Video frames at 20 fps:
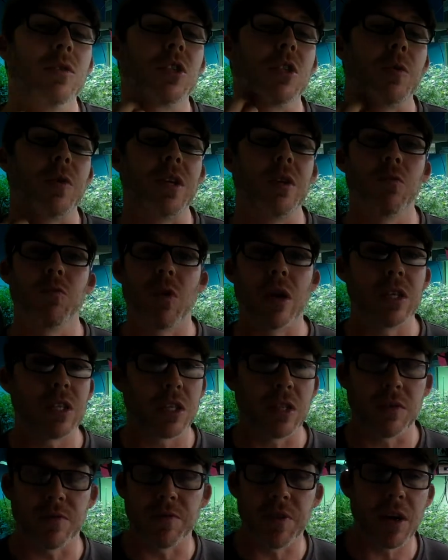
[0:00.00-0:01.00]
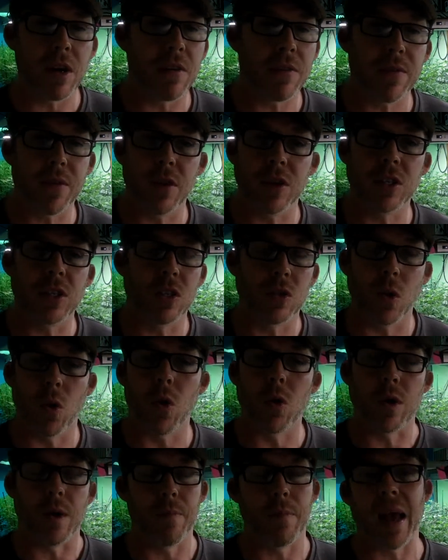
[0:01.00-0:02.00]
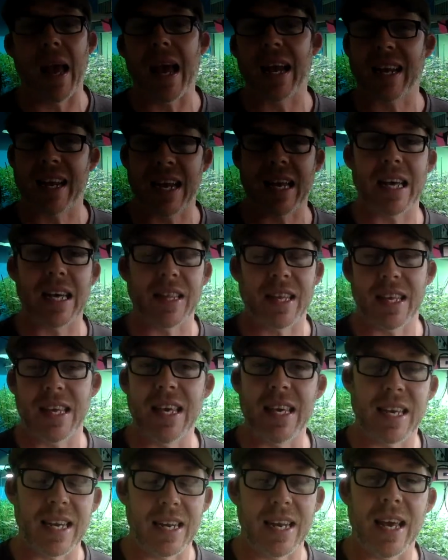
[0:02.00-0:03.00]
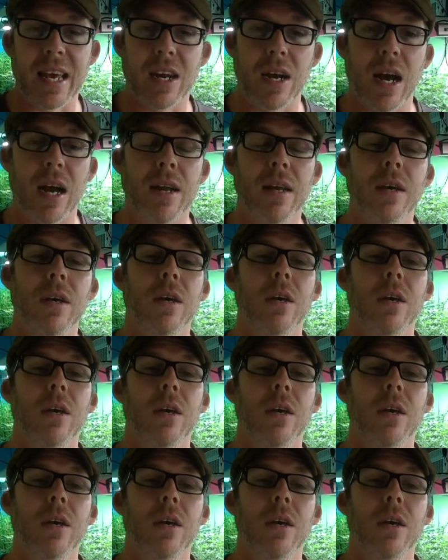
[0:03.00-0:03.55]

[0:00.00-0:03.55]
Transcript: So he runs to the very first door and back alley that he can hit on,